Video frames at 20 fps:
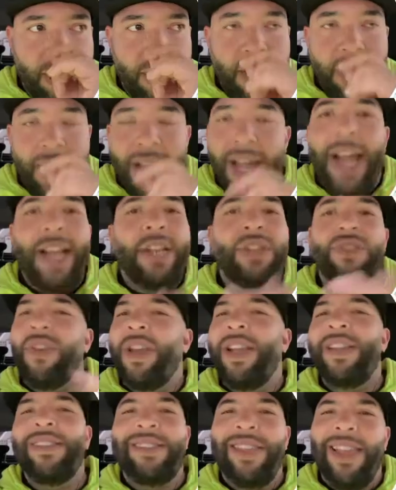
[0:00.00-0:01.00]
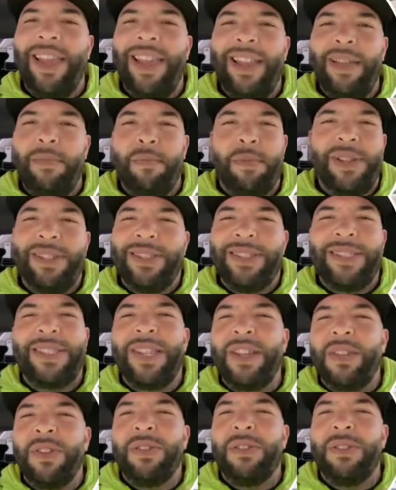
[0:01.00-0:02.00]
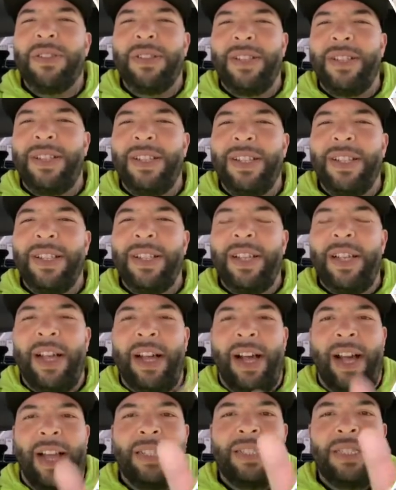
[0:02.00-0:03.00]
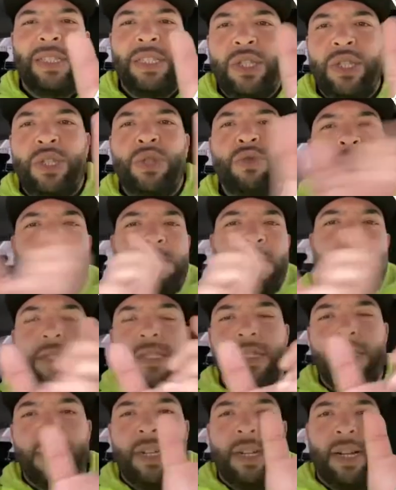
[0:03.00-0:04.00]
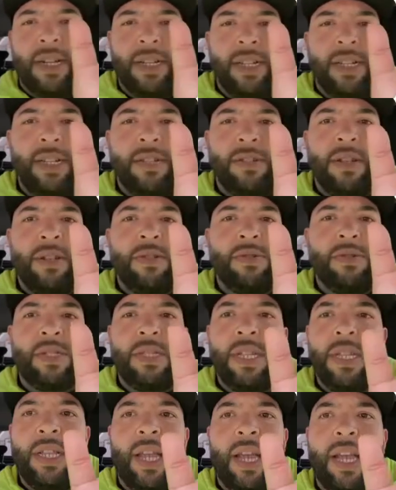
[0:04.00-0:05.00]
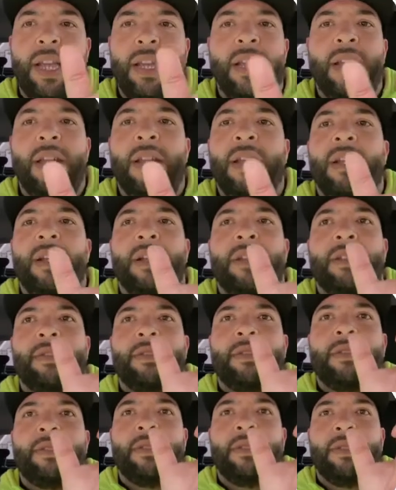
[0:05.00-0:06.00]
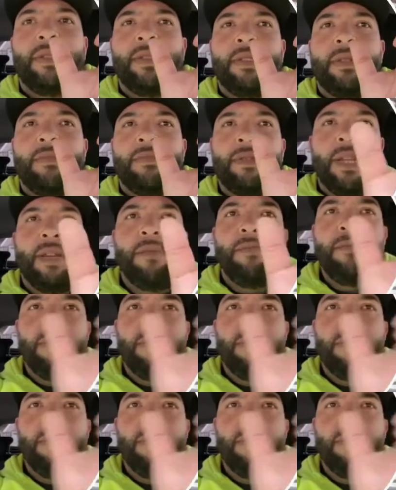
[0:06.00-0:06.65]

I translate it, but it's still, I see 2 months on there. It'll say like September,